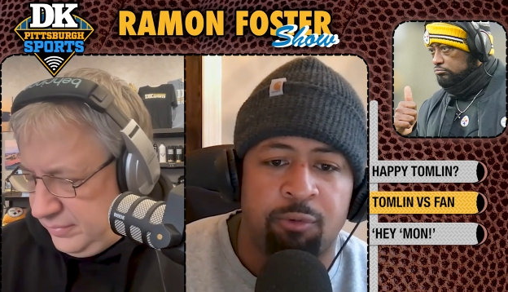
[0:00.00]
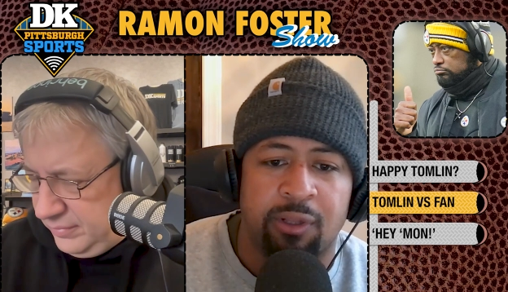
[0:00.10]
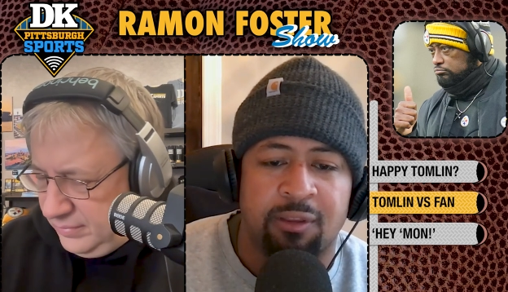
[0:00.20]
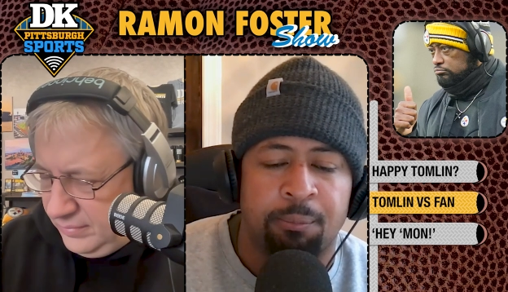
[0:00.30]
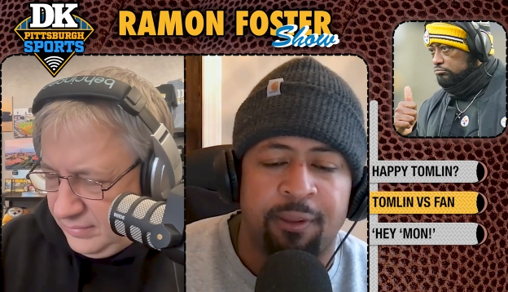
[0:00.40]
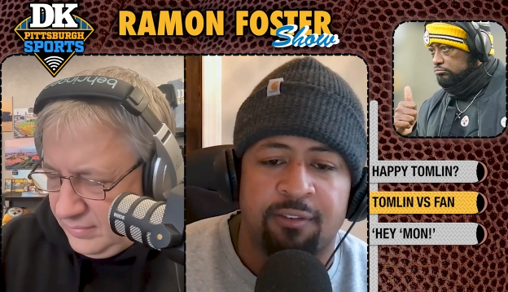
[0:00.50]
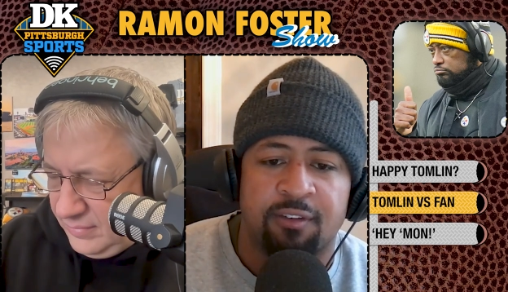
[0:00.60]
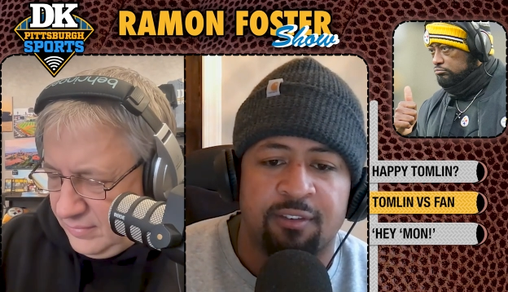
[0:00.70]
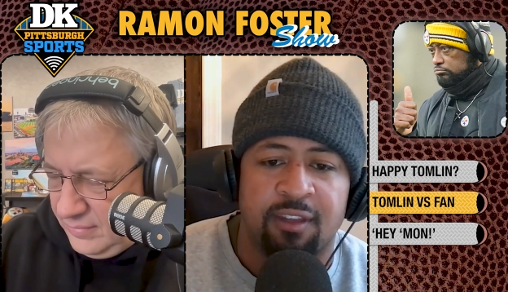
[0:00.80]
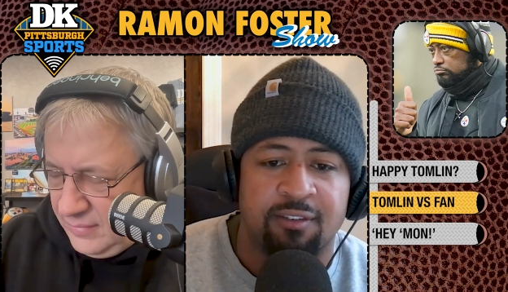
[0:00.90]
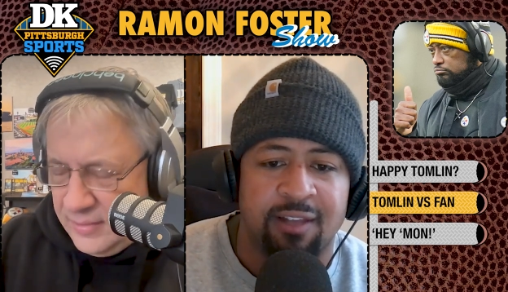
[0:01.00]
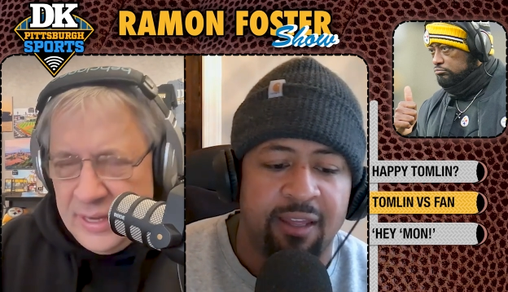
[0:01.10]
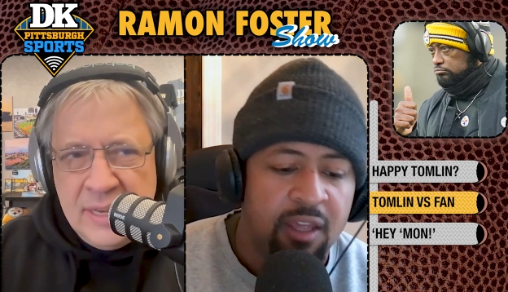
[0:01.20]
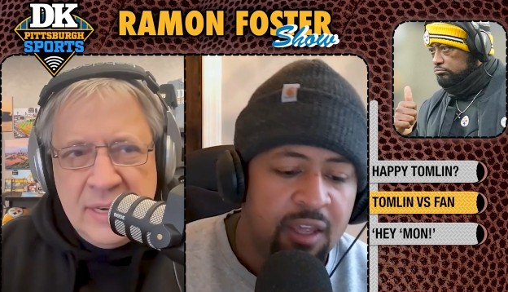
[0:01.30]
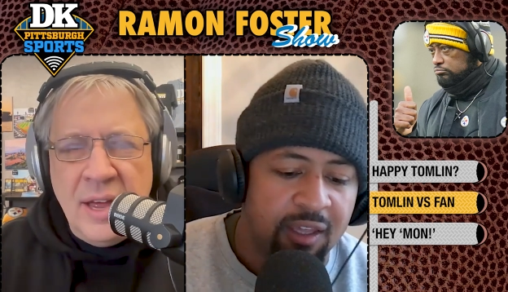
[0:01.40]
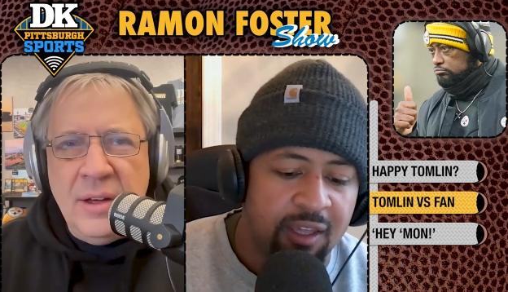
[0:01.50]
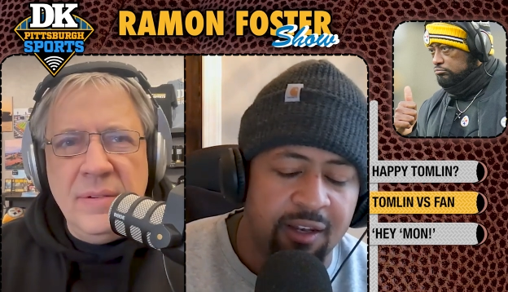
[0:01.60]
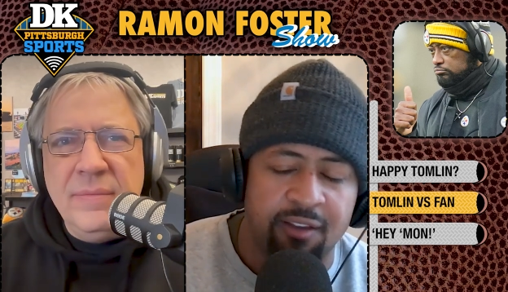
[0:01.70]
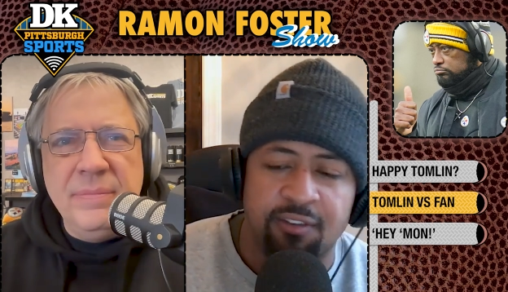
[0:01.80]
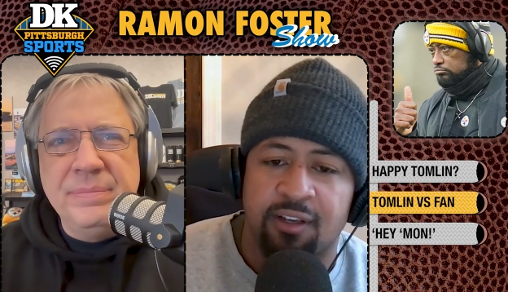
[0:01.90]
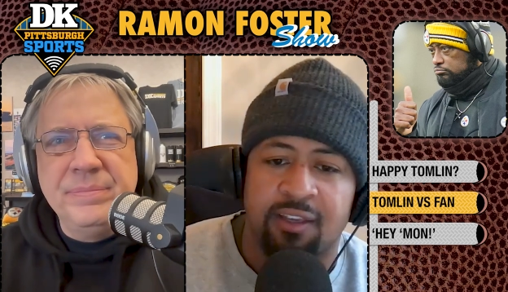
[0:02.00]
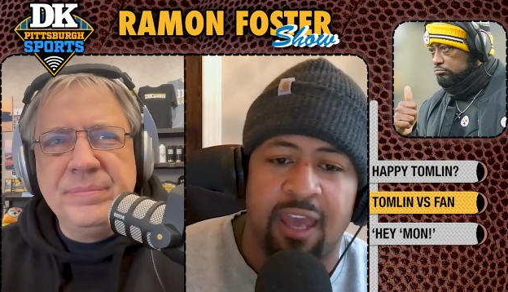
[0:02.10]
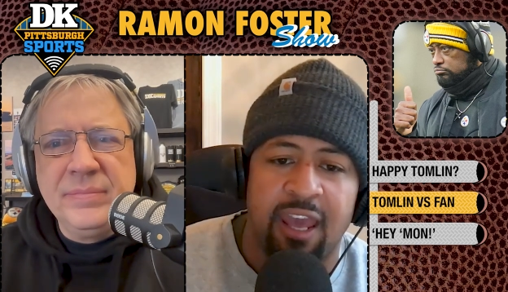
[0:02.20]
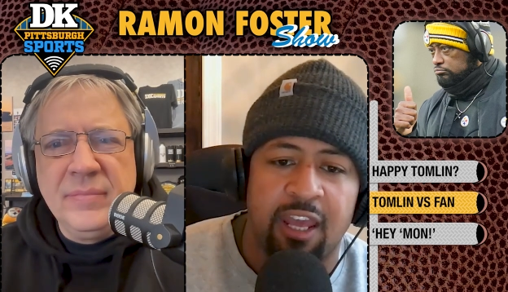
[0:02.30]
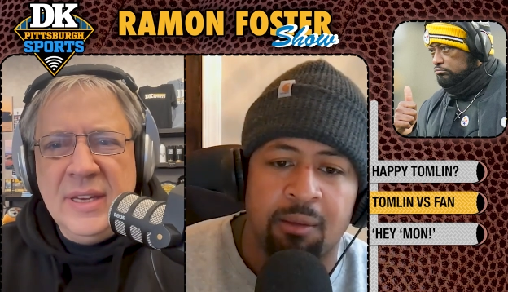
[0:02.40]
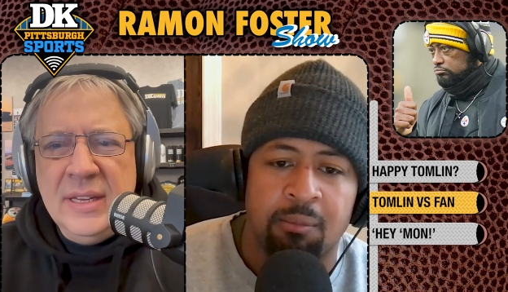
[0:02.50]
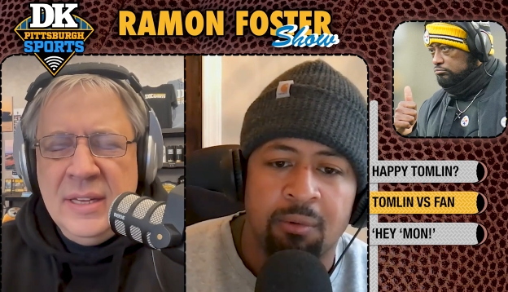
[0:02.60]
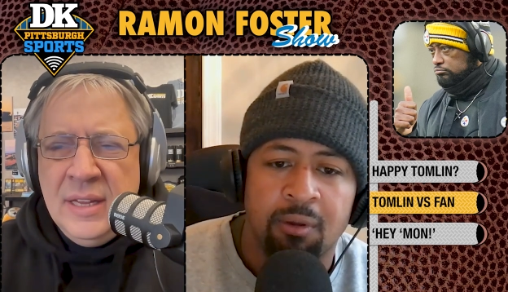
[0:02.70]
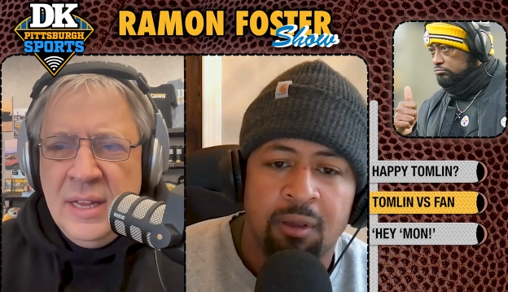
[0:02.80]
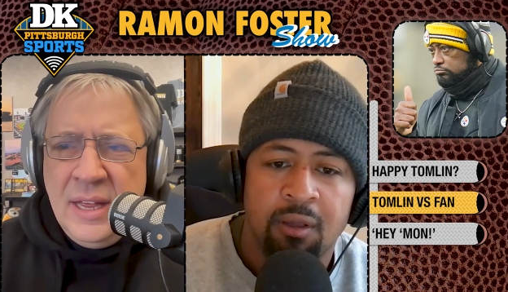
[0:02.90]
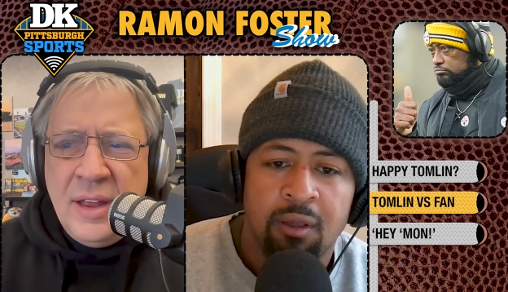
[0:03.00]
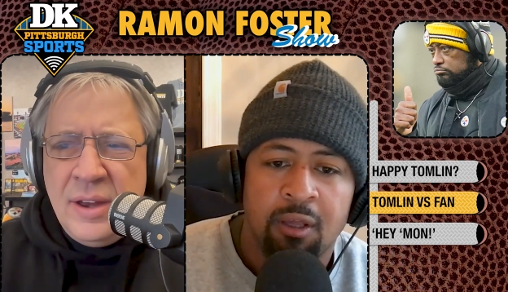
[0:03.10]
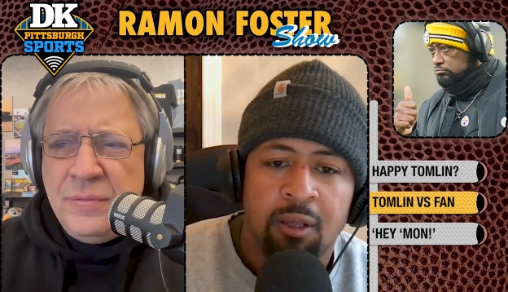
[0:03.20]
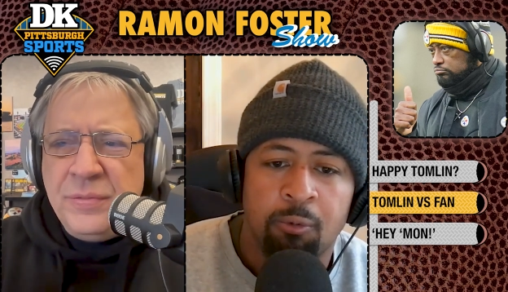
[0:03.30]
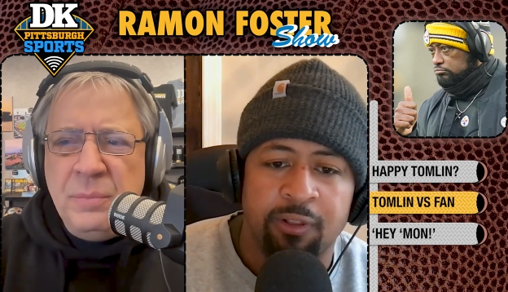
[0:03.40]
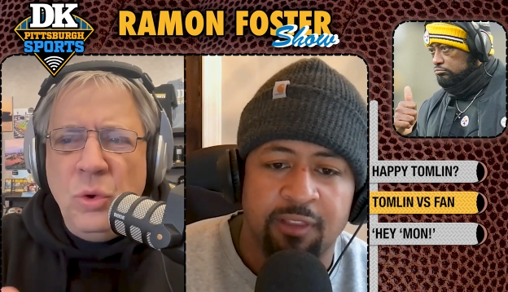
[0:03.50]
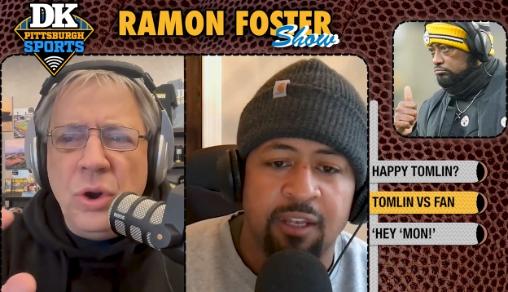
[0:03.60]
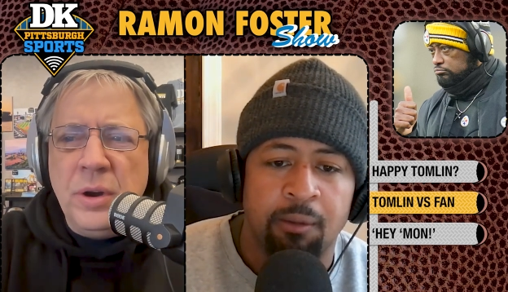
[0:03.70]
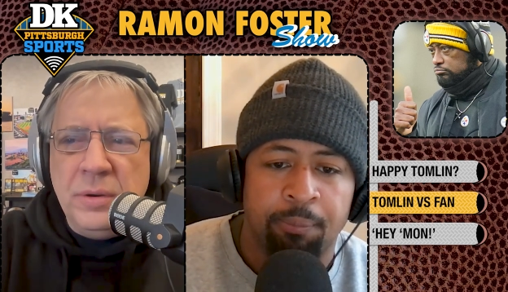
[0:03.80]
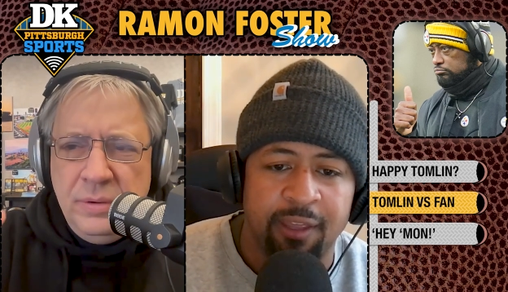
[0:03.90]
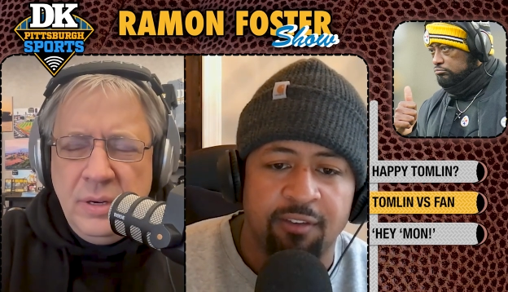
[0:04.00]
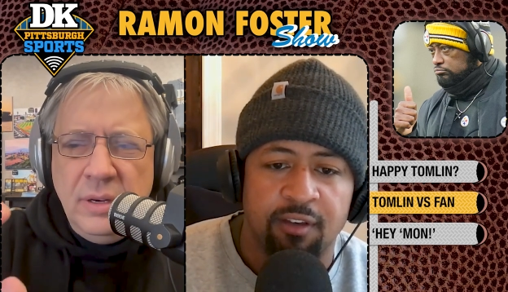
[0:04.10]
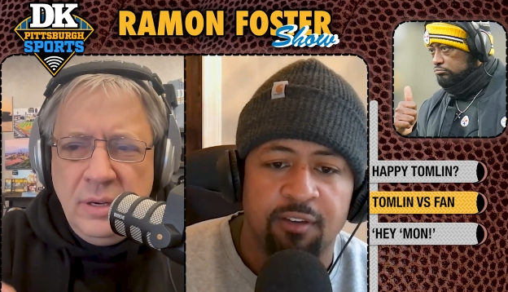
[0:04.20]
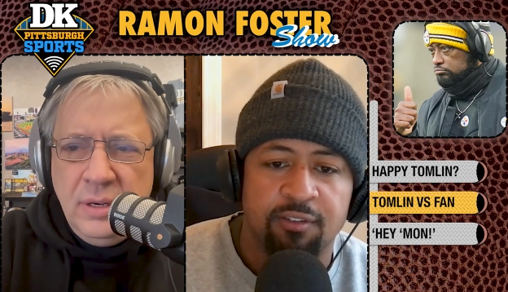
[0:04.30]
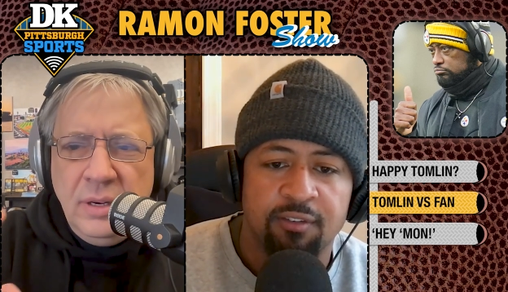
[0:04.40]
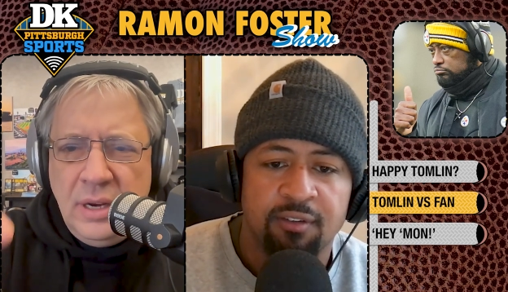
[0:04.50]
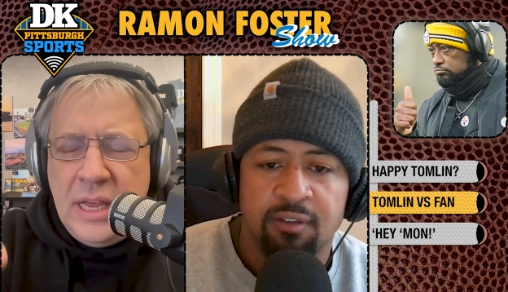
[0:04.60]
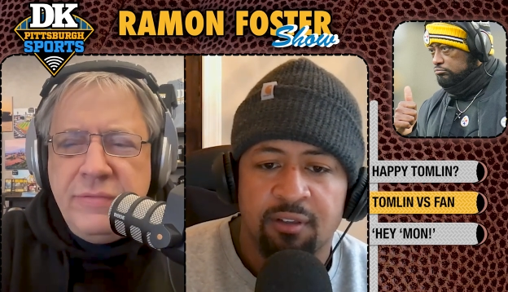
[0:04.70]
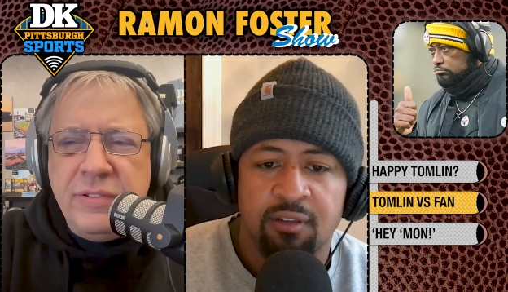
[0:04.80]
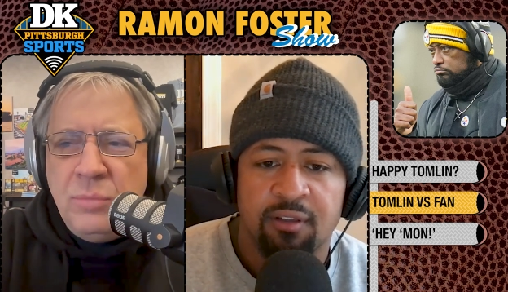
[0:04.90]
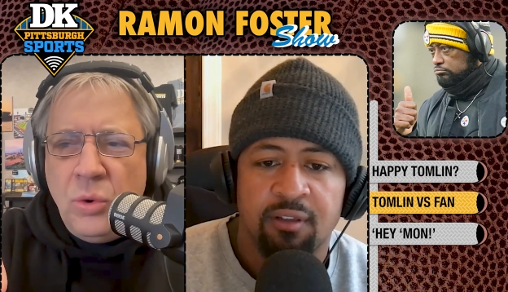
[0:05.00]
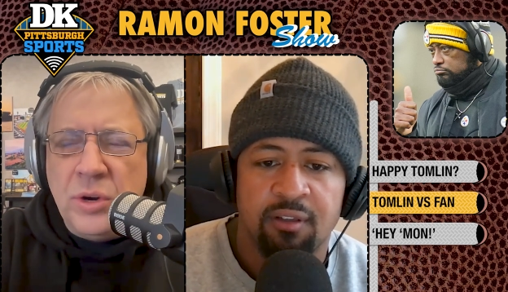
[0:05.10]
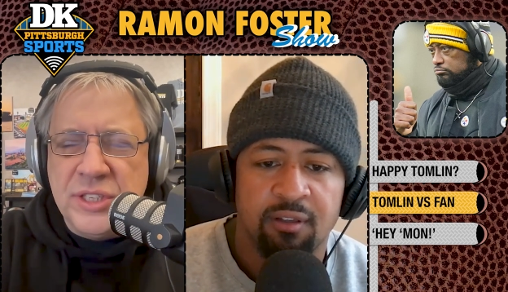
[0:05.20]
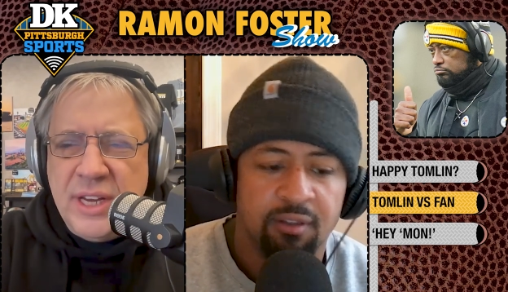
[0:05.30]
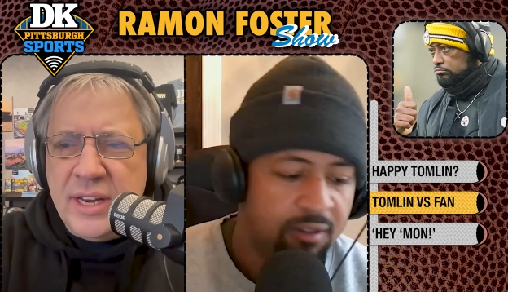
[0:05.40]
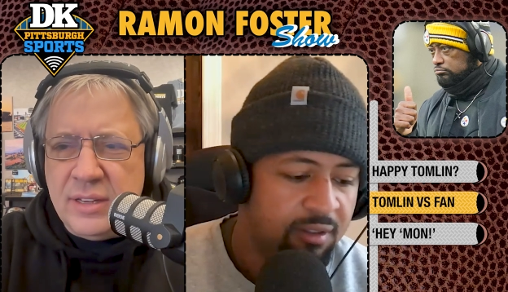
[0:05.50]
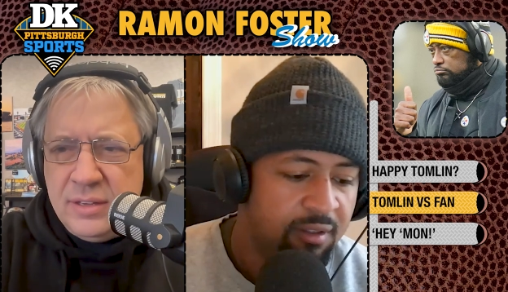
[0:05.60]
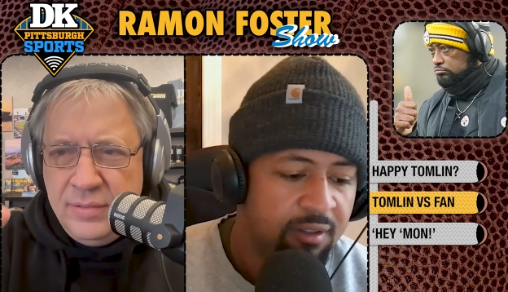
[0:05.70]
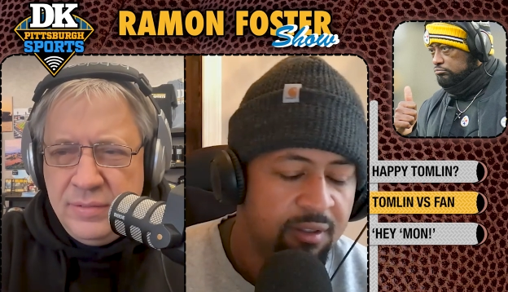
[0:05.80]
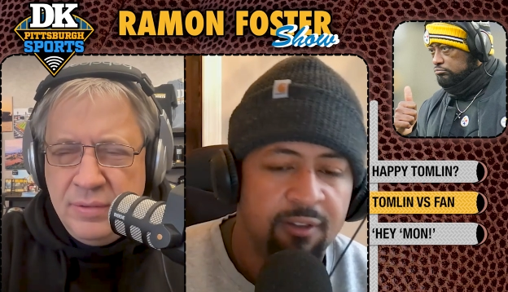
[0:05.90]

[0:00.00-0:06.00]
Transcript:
Speaker 1: of what the business is. Like no. it is a game.
Speaker 2: And and for more business, even more setting of,